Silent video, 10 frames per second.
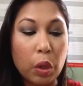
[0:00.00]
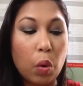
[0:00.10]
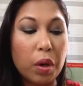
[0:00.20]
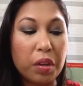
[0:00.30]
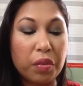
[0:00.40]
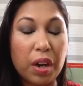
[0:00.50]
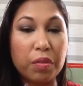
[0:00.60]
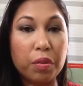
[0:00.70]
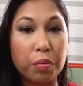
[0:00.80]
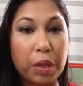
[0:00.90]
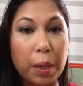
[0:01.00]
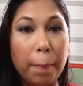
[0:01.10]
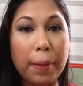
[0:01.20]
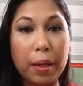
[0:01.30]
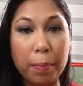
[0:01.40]
or if I have a really
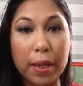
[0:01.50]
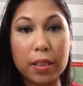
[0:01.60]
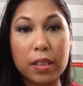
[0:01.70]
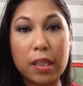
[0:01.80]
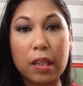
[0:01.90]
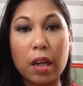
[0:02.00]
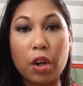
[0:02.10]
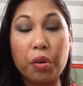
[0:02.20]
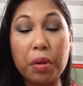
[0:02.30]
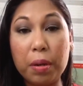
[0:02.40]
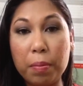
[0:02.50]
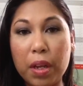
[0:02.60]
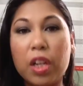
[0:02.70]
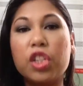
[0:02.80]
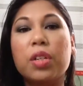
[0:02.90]
pigmented cream
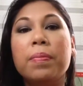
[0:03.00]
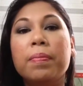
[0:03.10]
blush,